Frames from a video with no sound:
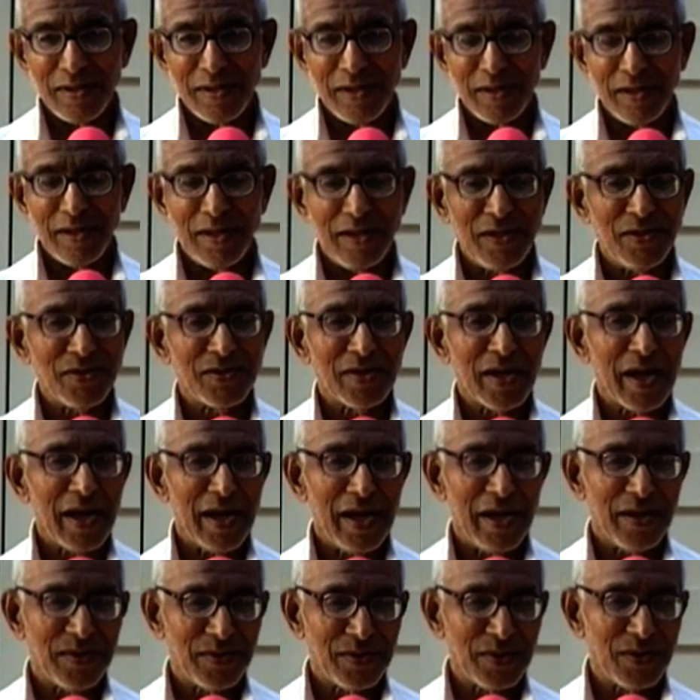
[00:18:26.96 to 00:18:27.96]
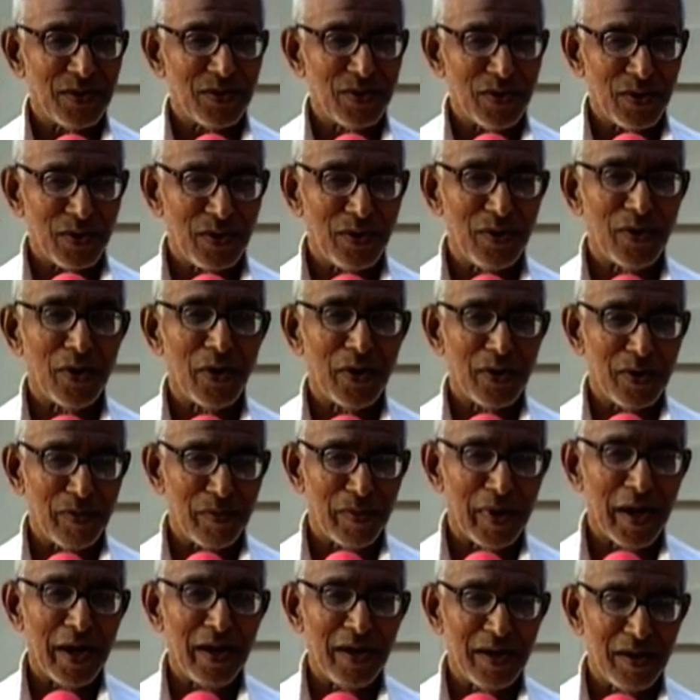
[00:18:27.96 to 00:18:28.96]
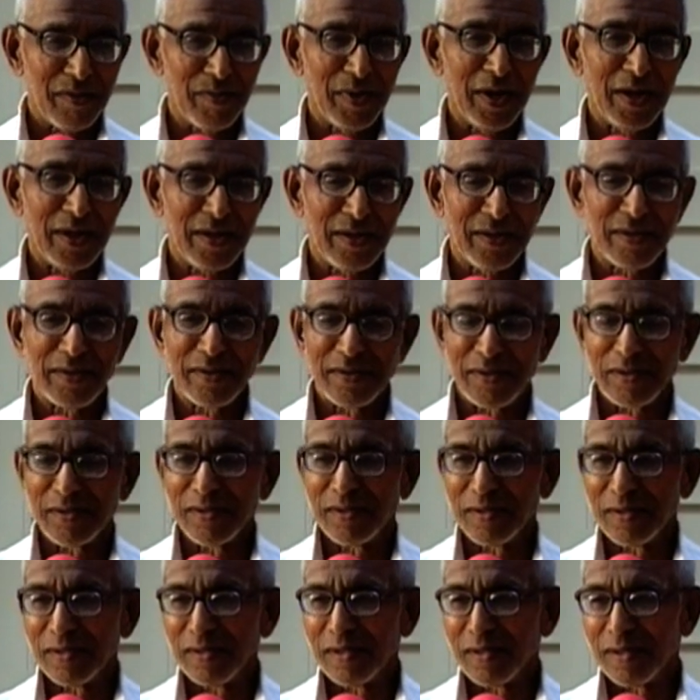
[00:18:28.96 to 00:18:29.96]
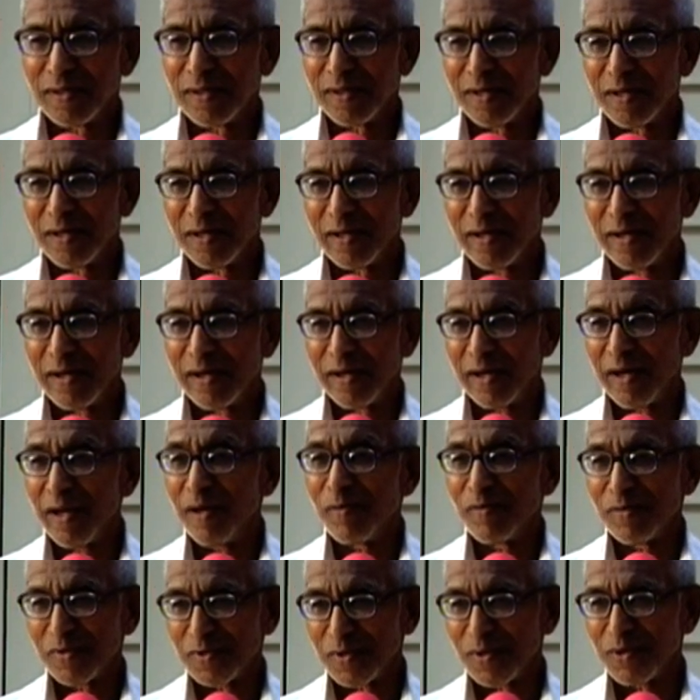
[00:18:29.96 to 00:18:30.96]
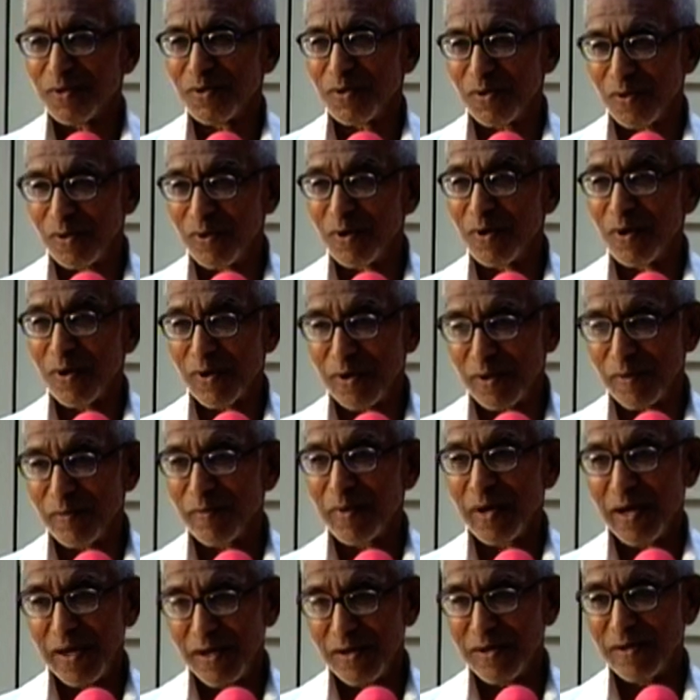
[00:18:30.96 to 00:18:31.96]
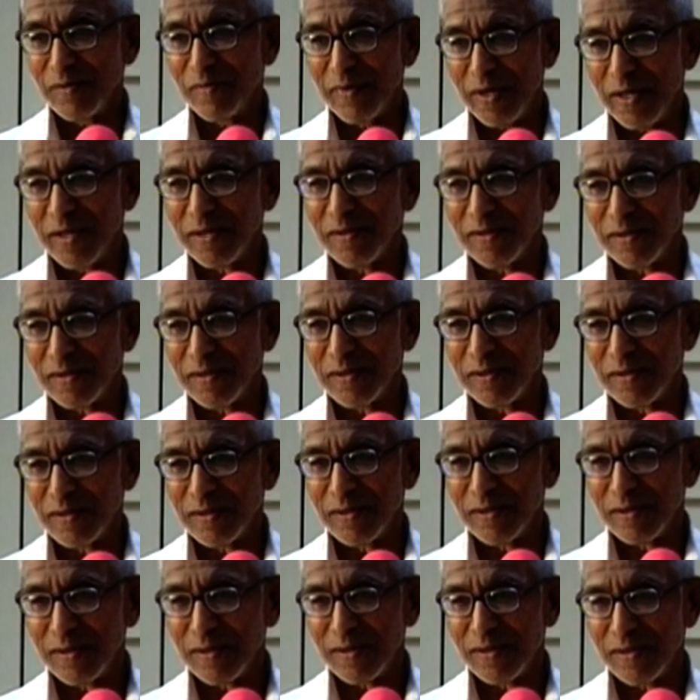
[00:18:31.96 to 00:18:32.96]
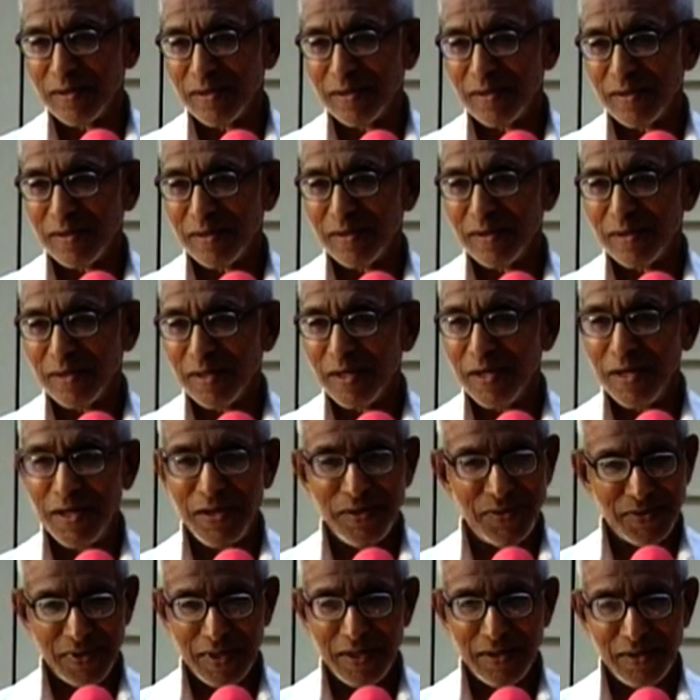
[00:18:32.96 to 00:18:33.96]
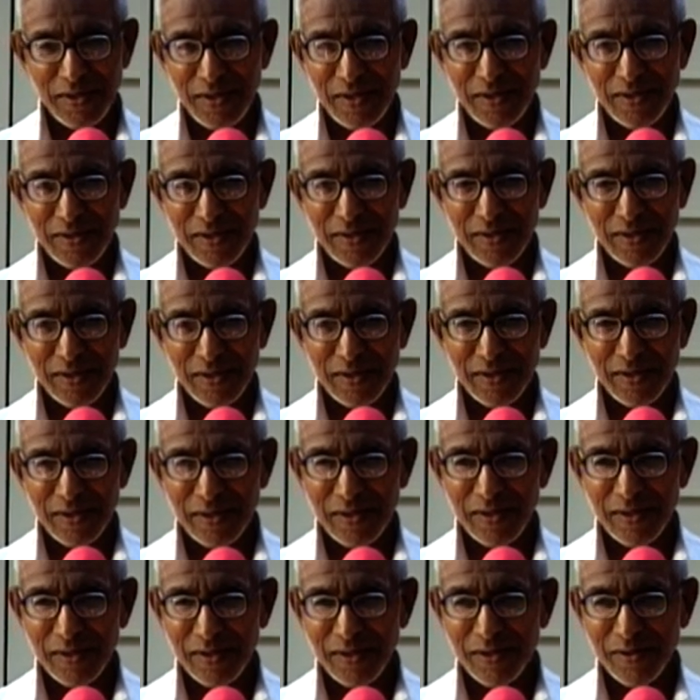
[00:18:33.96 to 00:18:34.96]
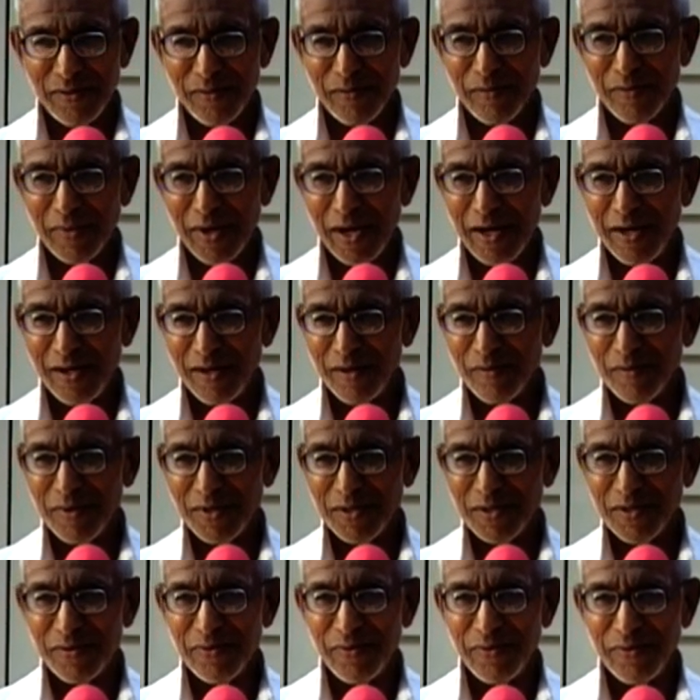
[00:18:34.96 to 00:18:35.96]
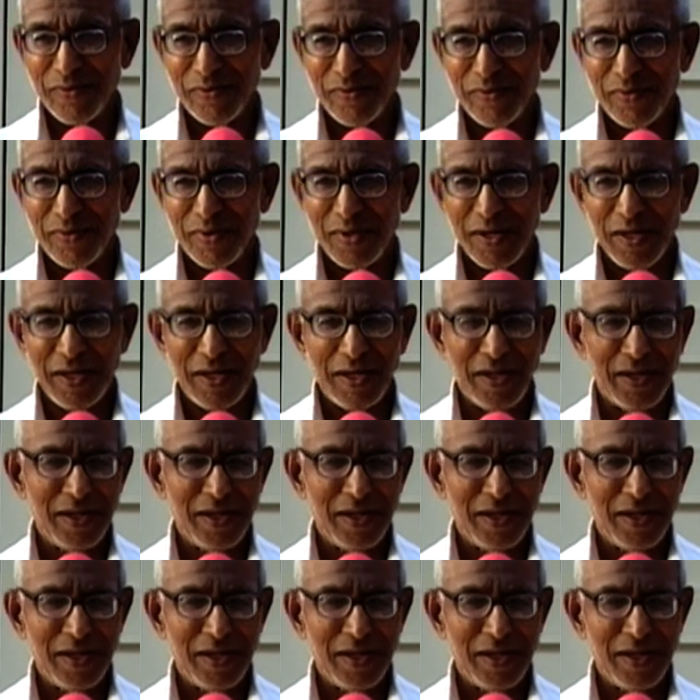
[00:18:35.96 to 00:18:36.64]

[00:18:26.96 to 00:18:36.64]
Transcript: Desires should not bind me. Dreams should not bind me. Isn't it? Mind must be free.